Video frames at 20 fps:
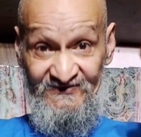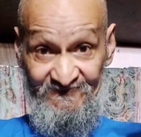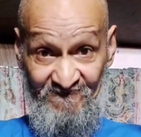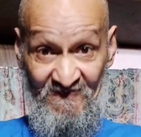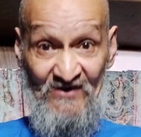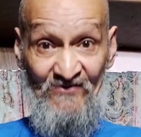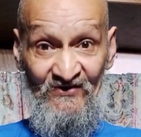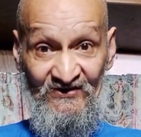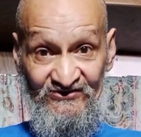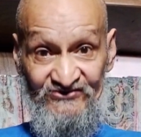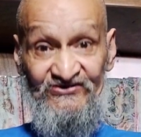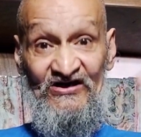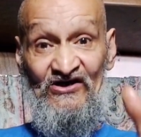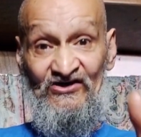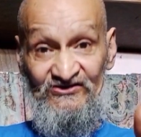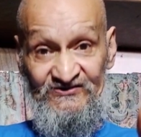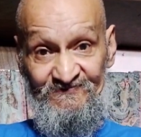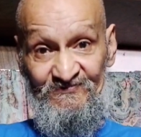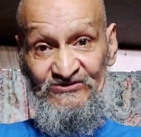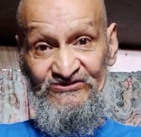spirits that
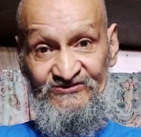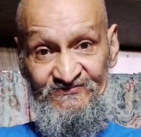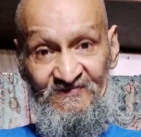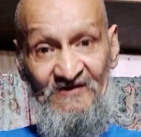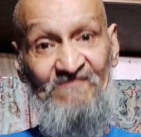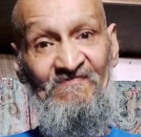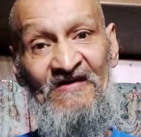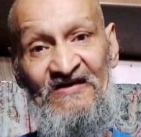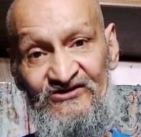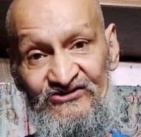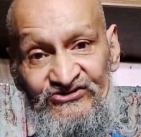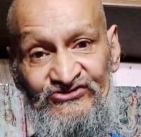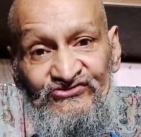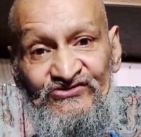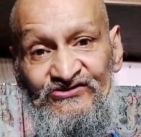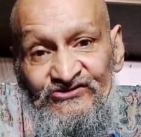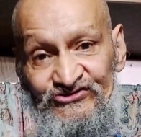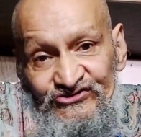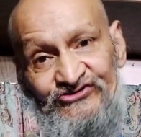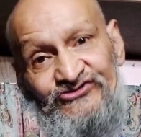are supposed to be
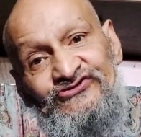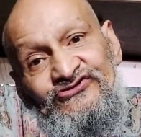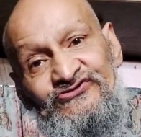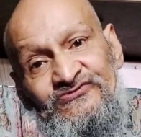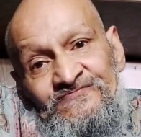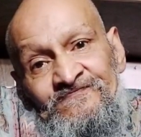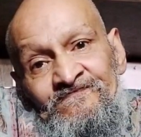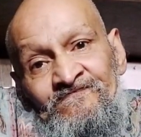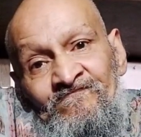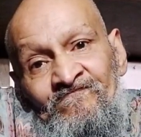ministering to you